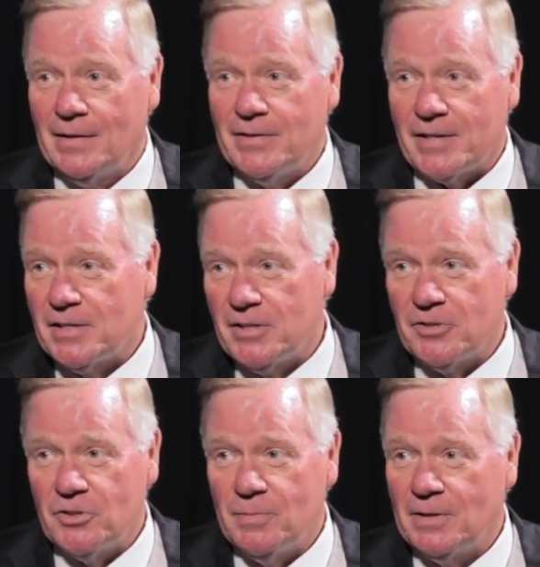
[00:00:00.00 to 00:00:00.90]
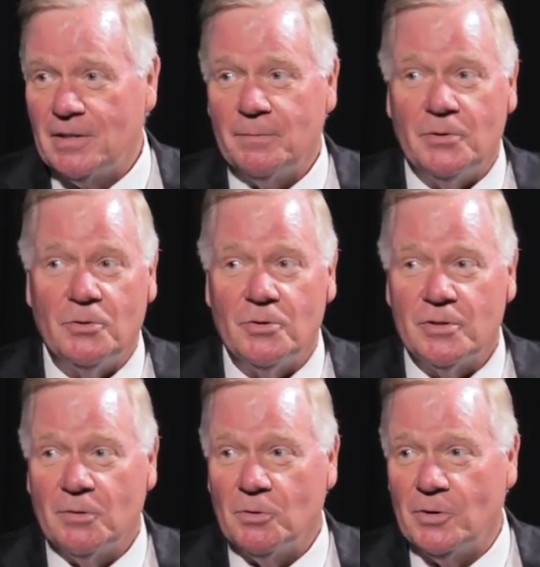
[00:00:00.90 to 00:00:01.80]
Texas Instrument computers
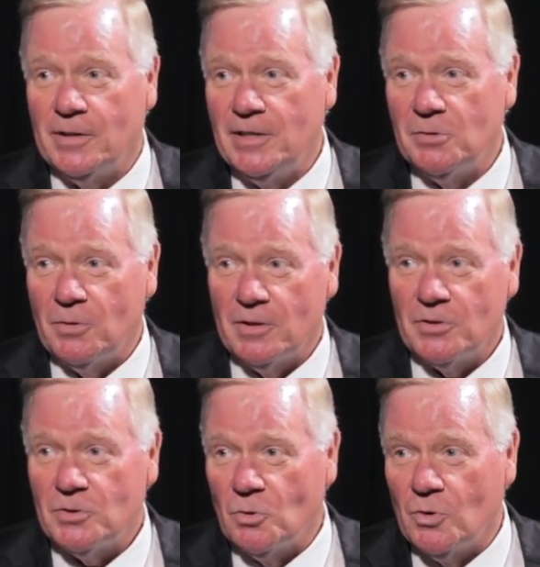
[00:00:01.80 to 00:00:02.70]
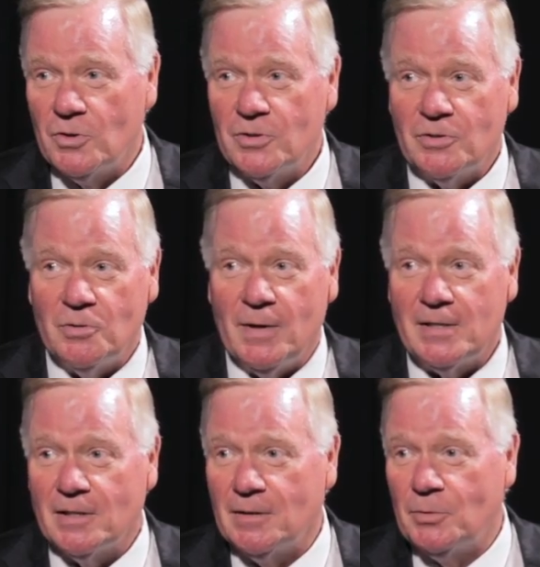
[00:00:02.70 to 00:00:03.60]
that were in each one of the stores, and you
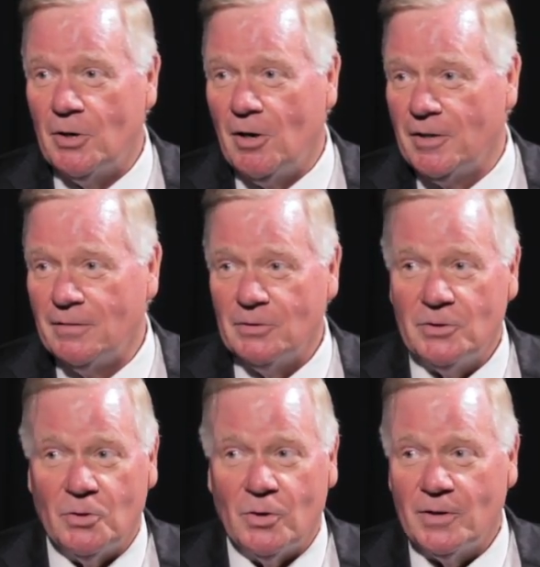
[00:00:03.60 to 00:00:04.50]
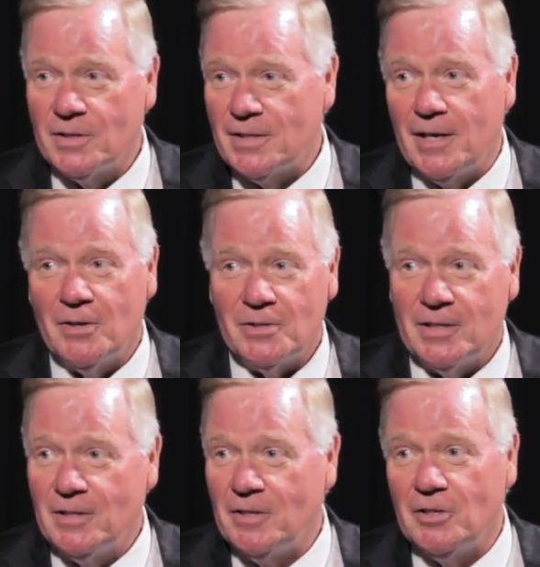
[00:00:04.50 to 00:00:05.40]
basically put all the inventory and the sales,
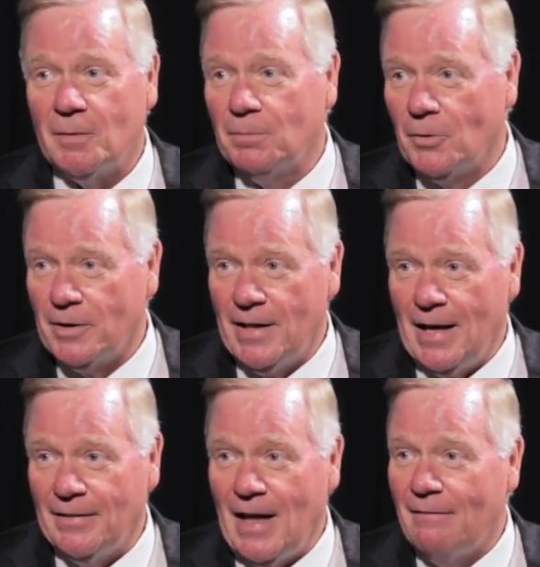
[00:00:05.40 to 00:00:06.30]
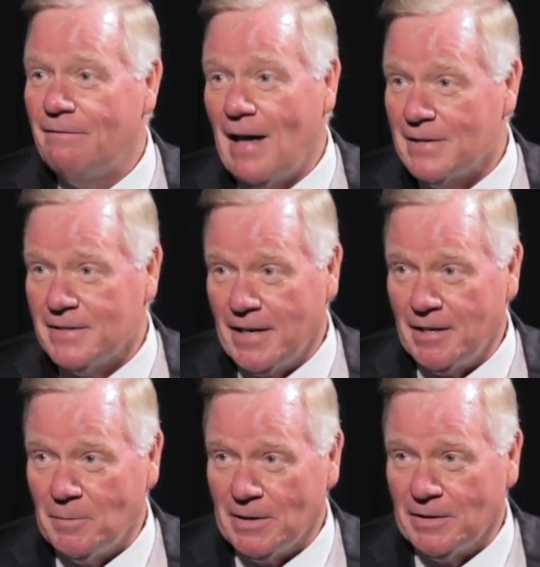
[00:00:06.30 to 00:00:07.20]
and then you uploaded that, and that
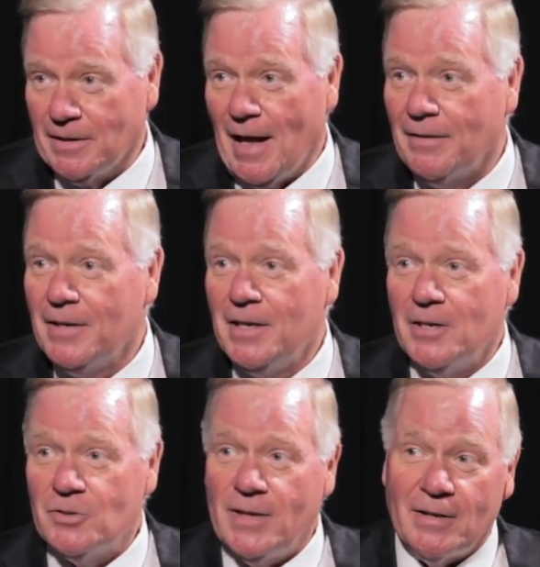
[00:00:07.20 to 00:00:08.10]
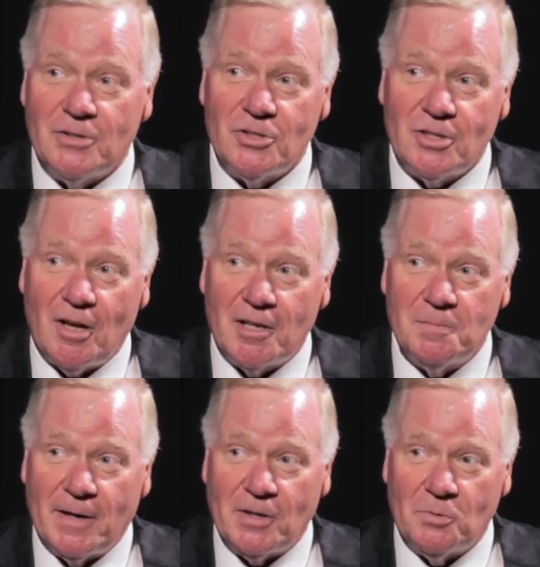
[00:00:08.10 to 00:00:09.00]
fascinated me into that. Wow. So that caused
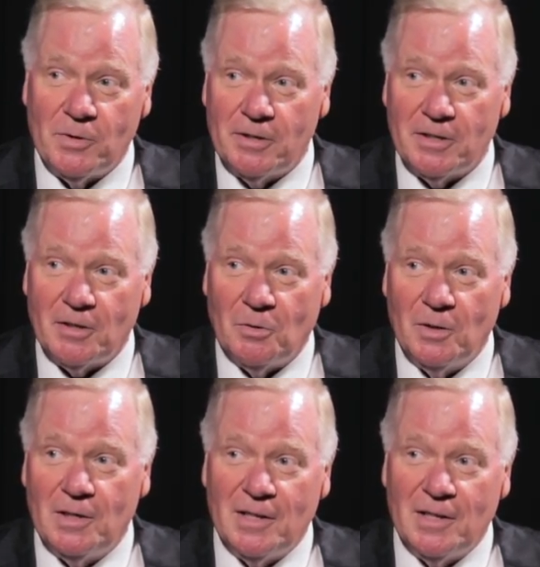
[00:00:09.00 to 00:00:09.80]
my career to go.